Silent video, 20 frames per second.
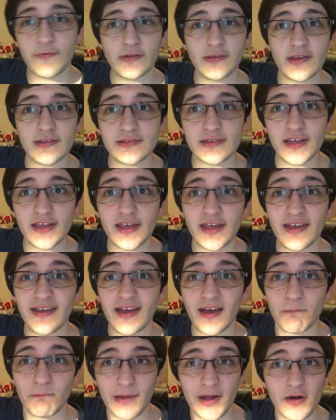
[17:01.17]
for Disney,
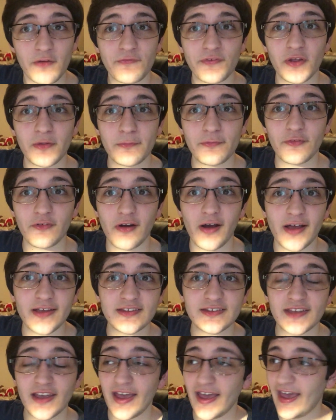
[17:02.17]
a better film for
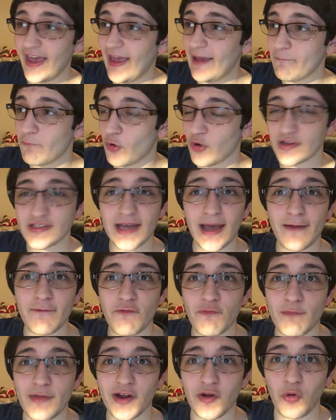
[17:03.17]
us, and more time
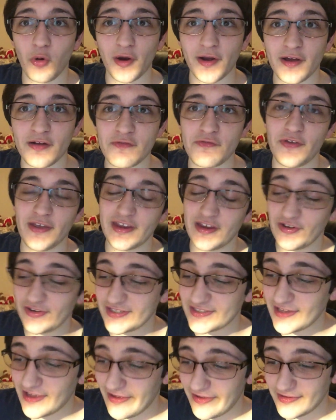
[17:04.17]
for me to work on
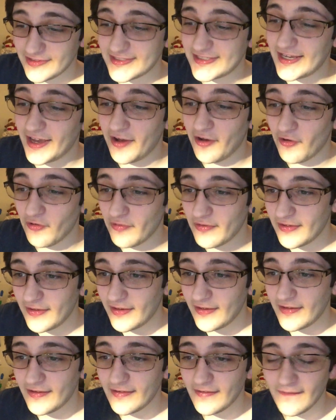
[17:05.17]
figures. Oh, so oh, also,
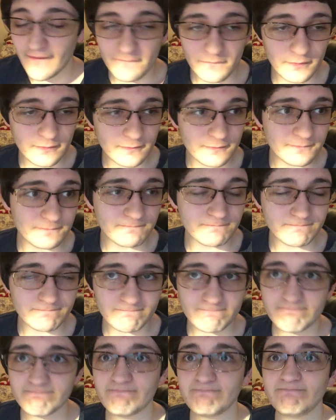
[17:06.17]
also Spider Man
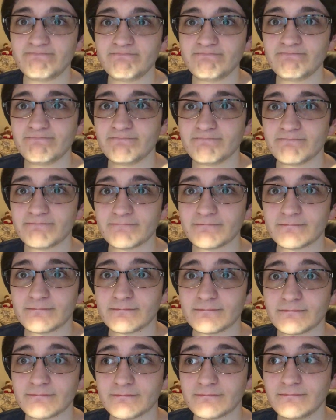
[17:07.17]
got pushed up a couple
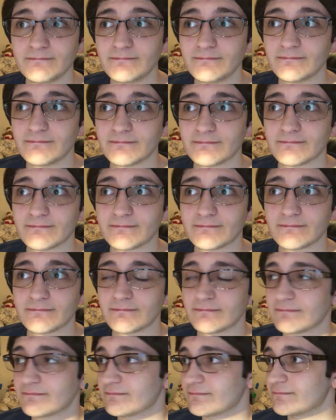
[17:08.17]
weeks in
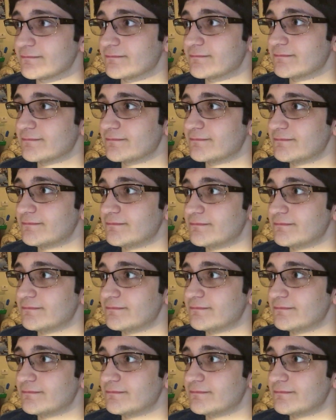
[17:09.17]
2017.